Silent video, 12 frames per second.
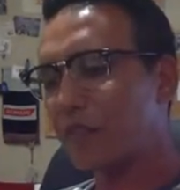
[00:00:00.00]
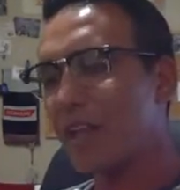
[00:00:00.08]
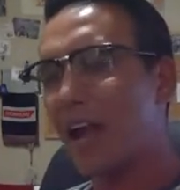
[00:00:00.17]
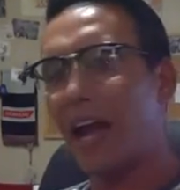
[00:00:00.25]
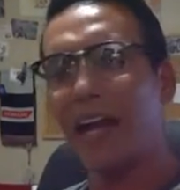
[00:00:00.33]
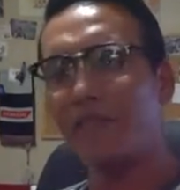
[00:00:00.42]

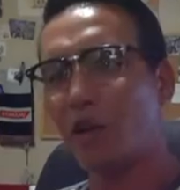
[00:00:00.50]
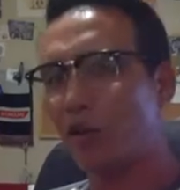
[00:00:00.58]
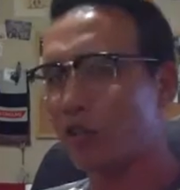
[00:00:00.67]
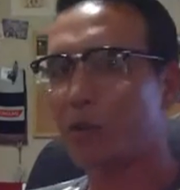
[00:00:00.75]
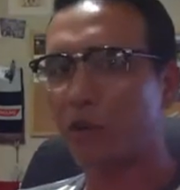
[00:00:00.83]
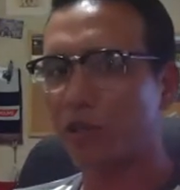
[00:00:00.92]
I have no
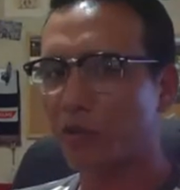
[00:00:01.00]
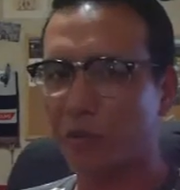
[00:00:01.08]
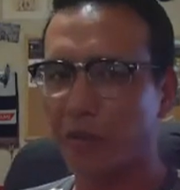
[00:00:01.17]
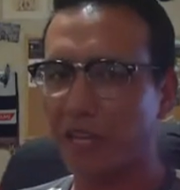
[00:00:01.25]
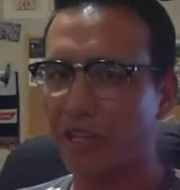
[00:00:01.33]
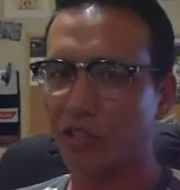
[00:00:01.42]
experience with
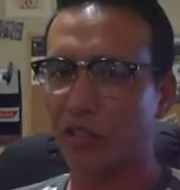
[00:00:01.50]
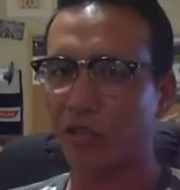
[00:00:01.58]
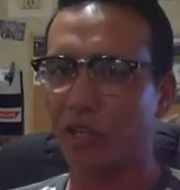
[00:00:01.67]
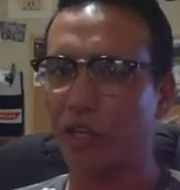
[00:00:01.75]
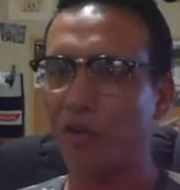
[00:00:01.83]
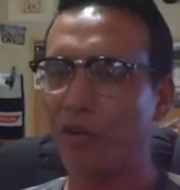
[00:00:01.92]
Manga
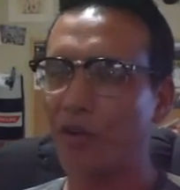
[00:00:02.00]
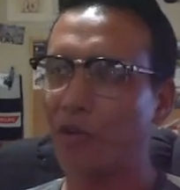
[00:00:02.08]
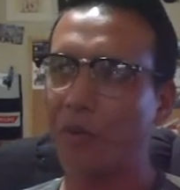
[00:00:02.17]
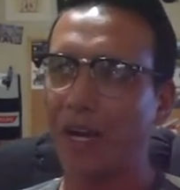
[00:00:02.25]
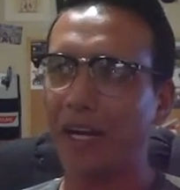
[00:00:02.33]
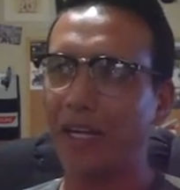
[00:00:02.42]
Studio,
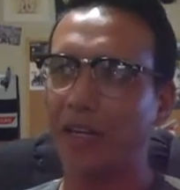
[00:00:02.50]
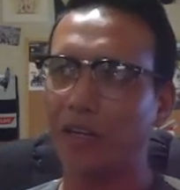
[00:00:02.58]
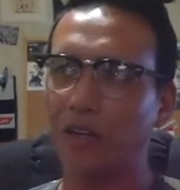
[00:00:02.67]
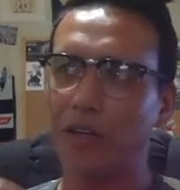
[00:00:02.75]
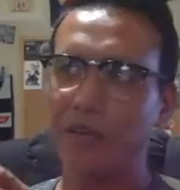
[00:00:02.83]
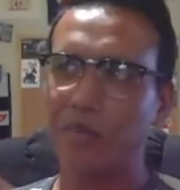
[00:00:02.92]
but I
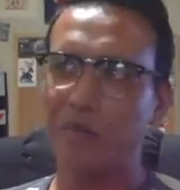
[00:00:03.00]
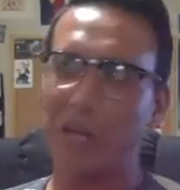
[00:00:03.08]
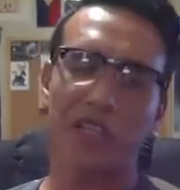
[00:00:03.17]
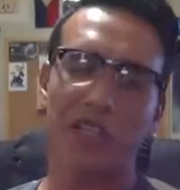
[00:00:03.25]
hear Manga